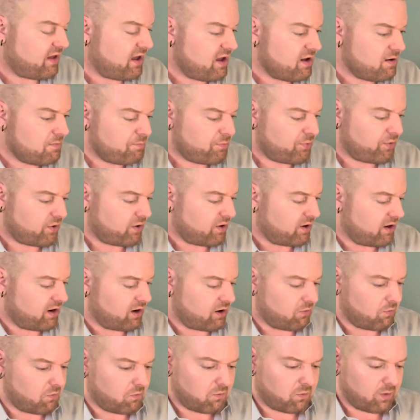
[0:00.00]
had put
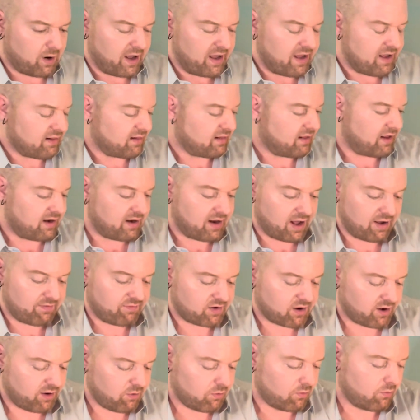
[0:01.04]
a white lid, I've
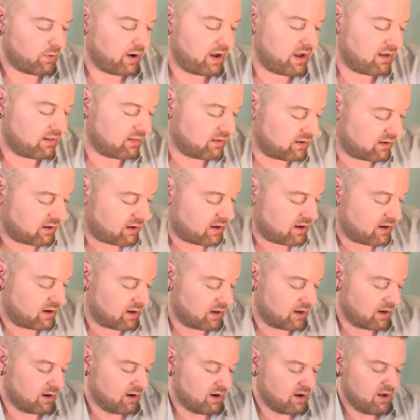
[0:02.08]
got a white lid
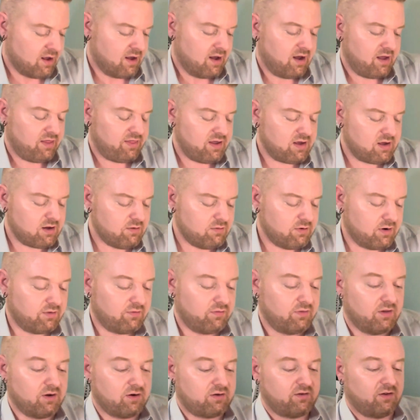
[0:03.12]
here. I think it would have
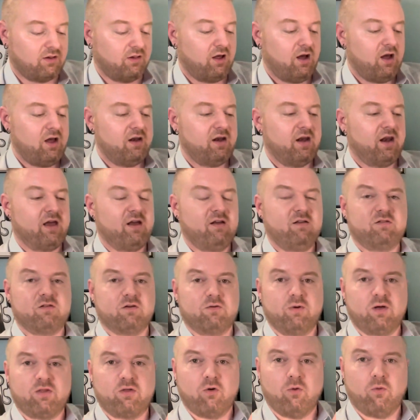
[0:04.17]
looked a lot nicer
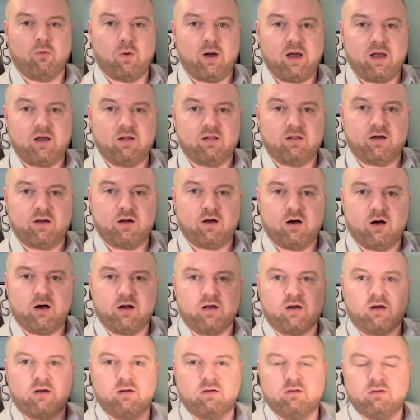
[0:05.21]
with a white lid on
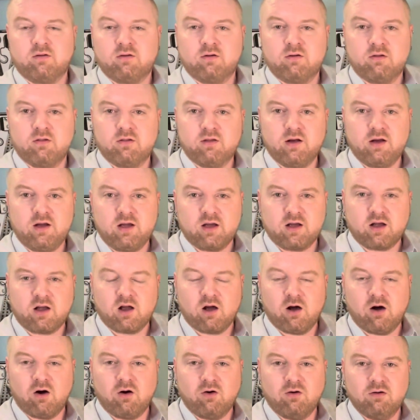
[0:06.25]
it. There you
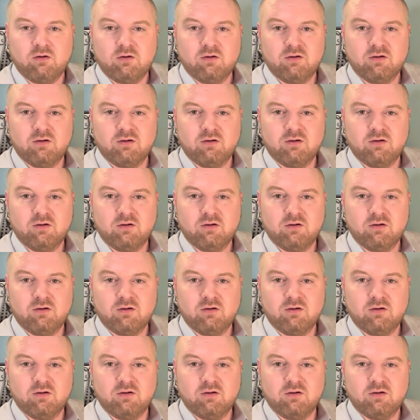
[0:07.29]
go.